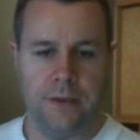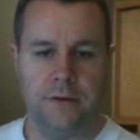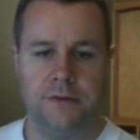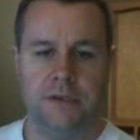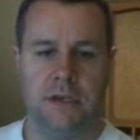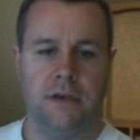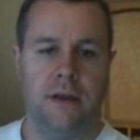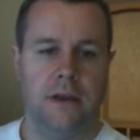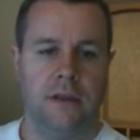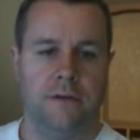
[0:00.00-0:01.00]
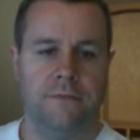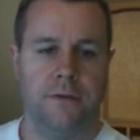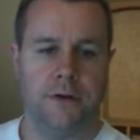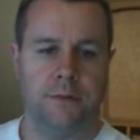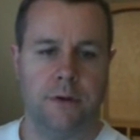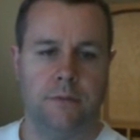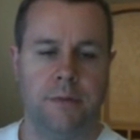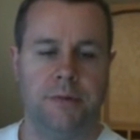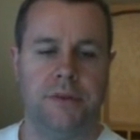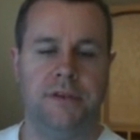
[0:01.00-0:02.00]
you'll see the first one, we
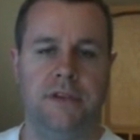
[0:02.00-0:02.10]
put the